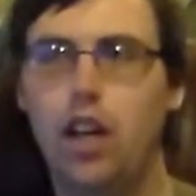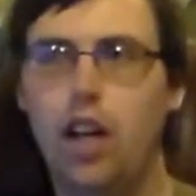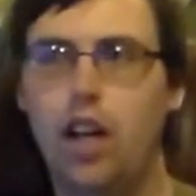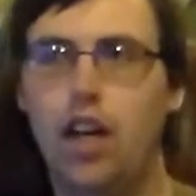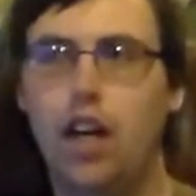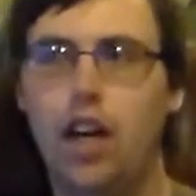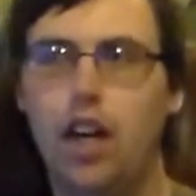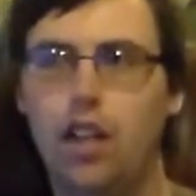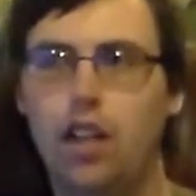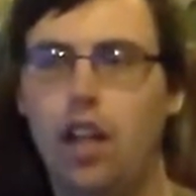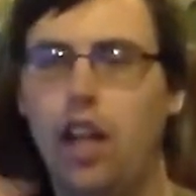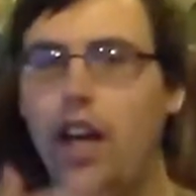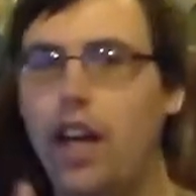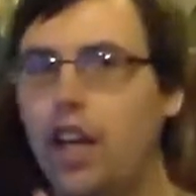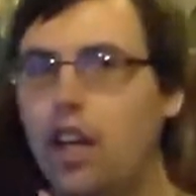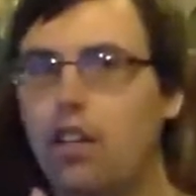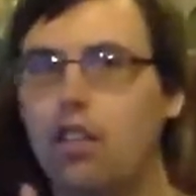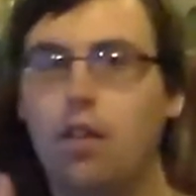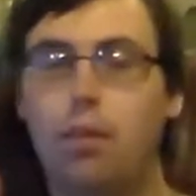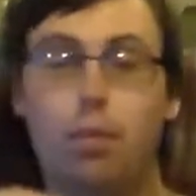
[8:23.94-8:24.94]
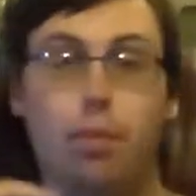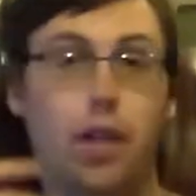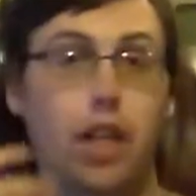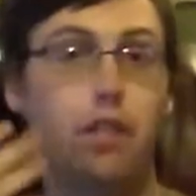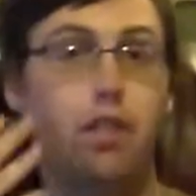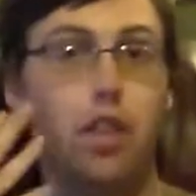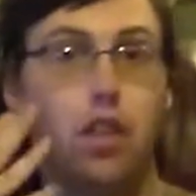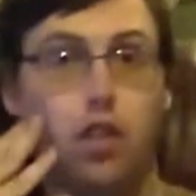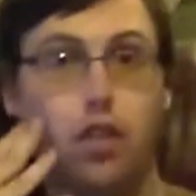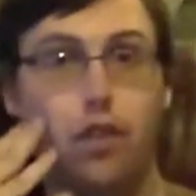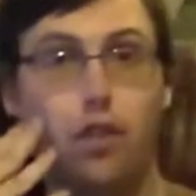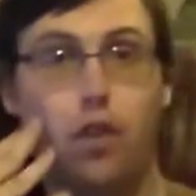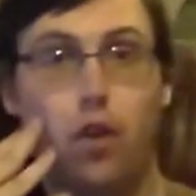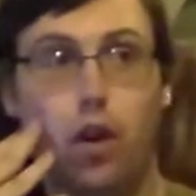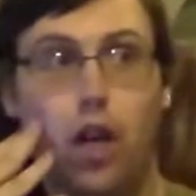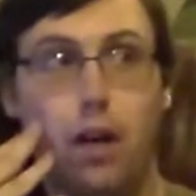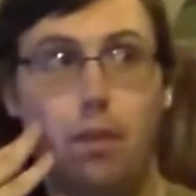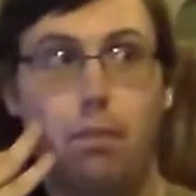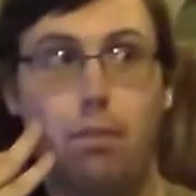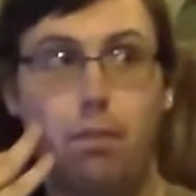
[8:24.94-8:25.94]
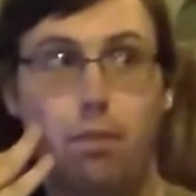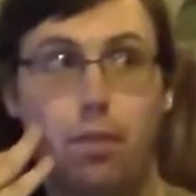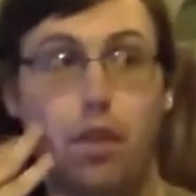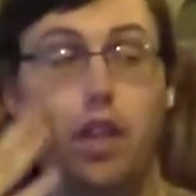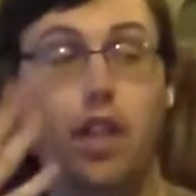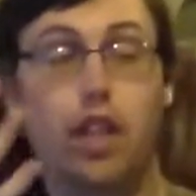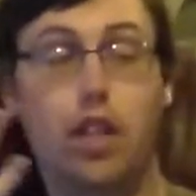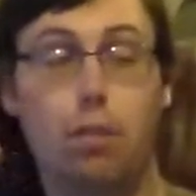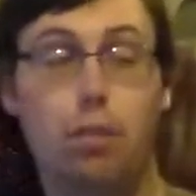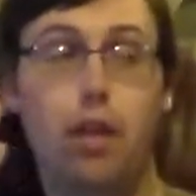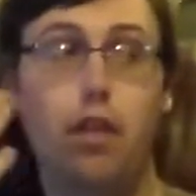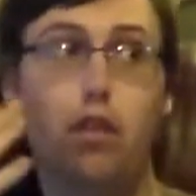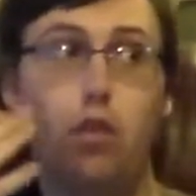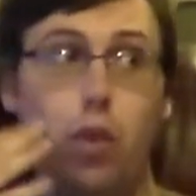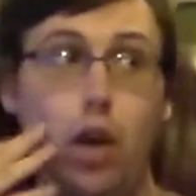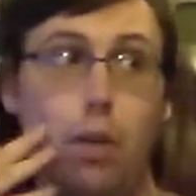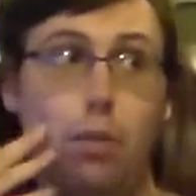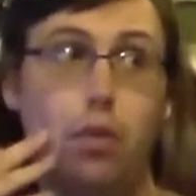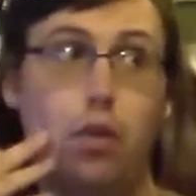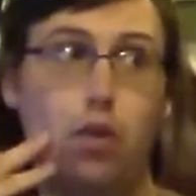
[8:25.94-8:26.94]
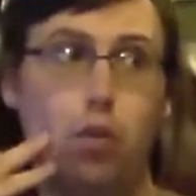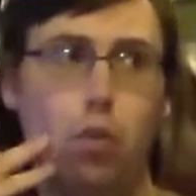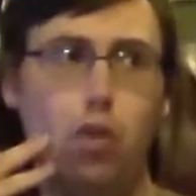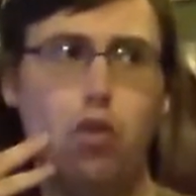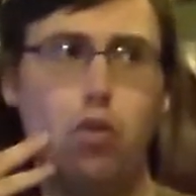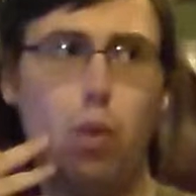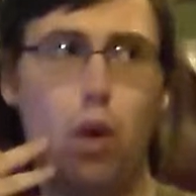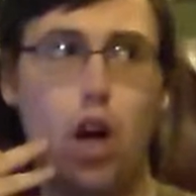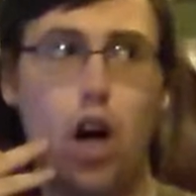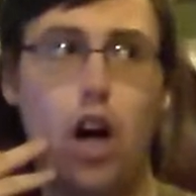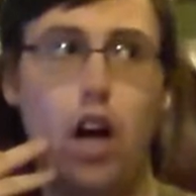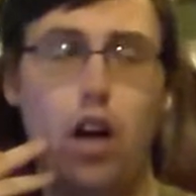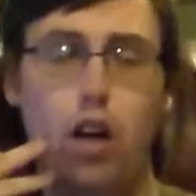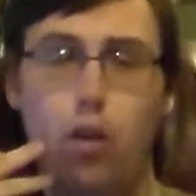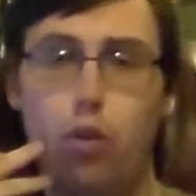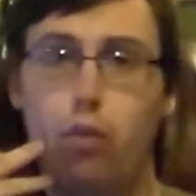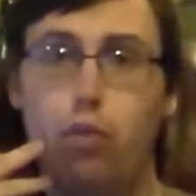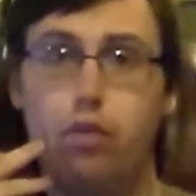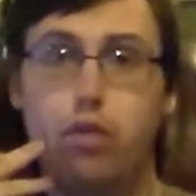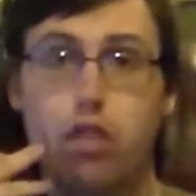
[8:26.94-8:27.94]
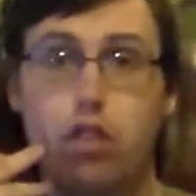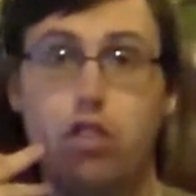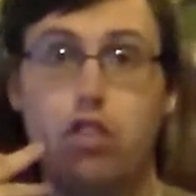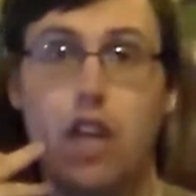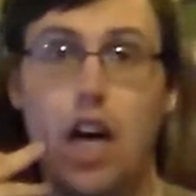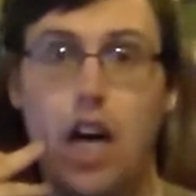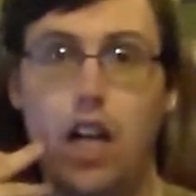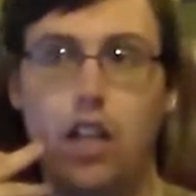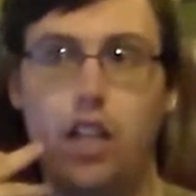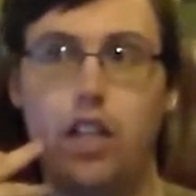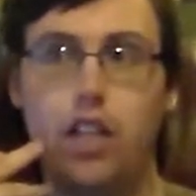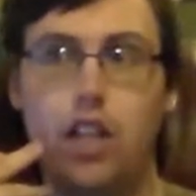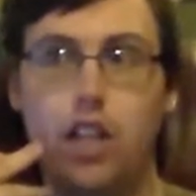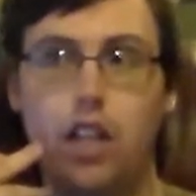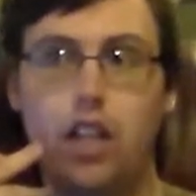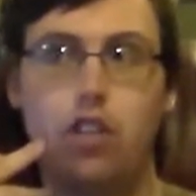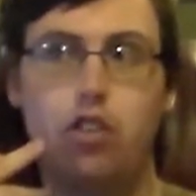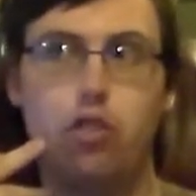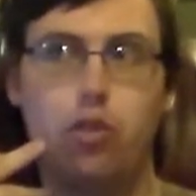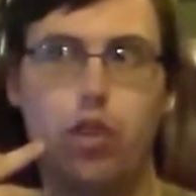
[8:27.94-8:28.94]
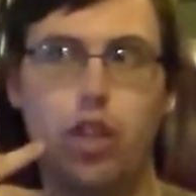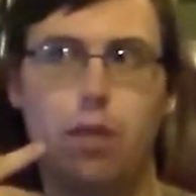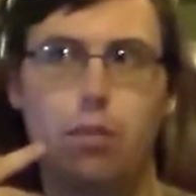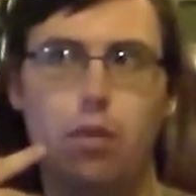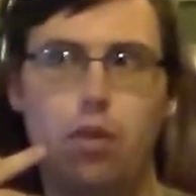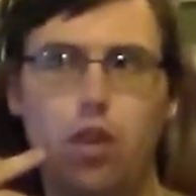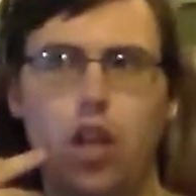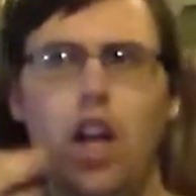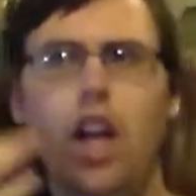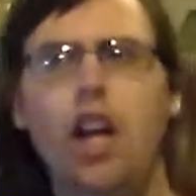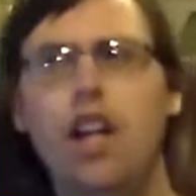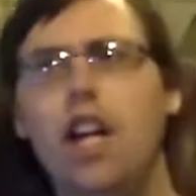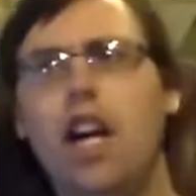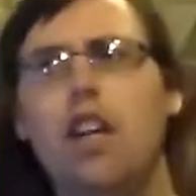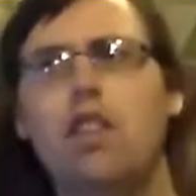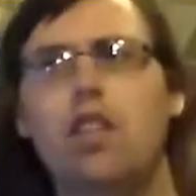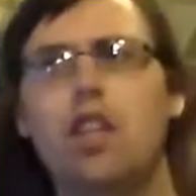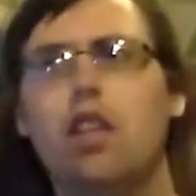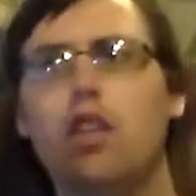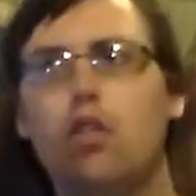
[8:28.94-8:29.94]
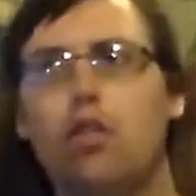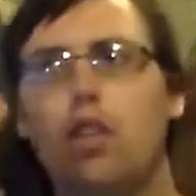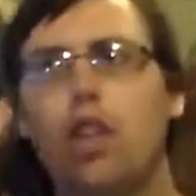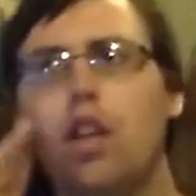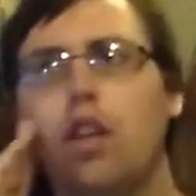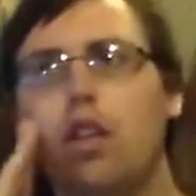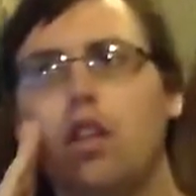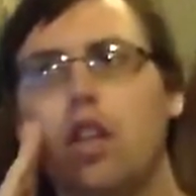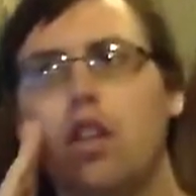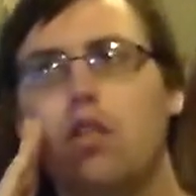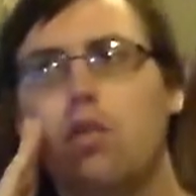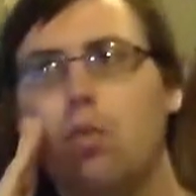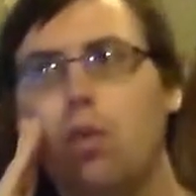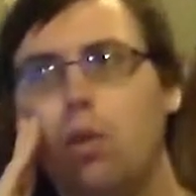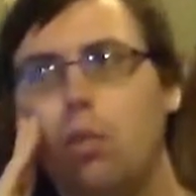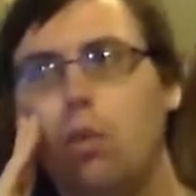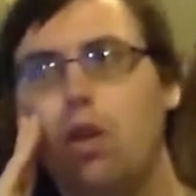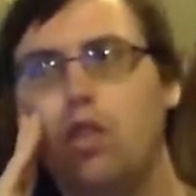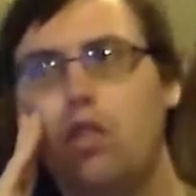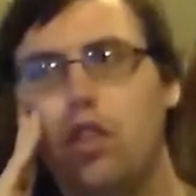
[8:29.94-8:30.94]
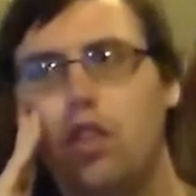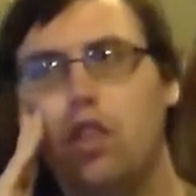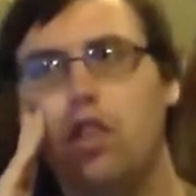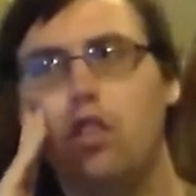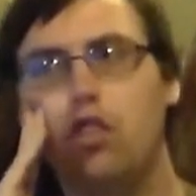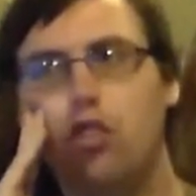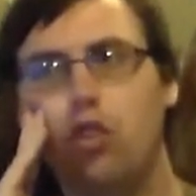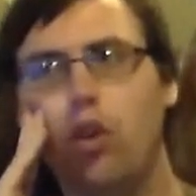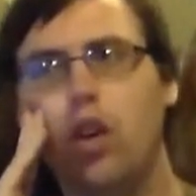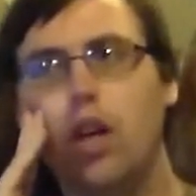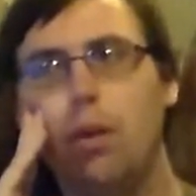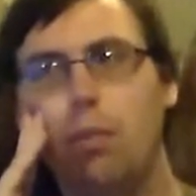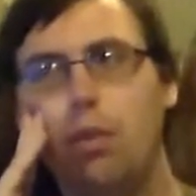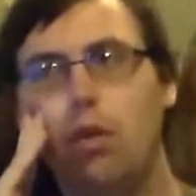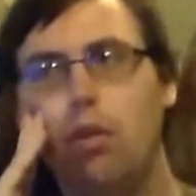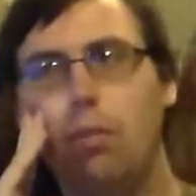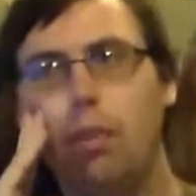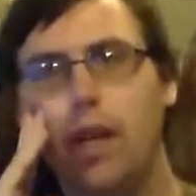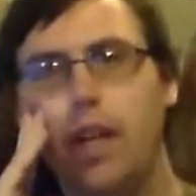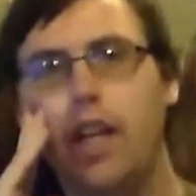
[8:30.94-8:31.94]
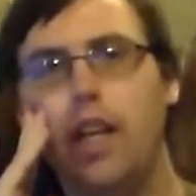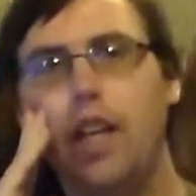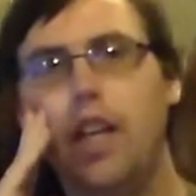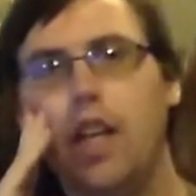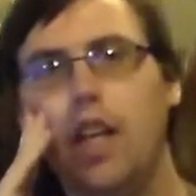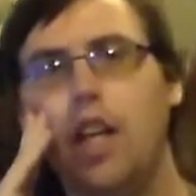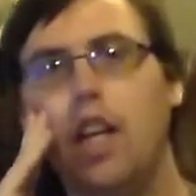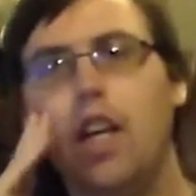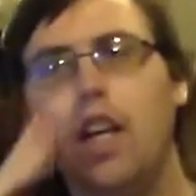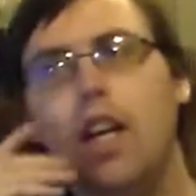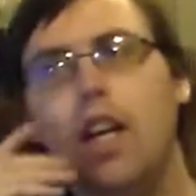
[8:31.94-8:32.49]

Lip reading: Unlike the previous four episodes, which were all solid and enjoyable. Not to say this one wasn't enjoyable, but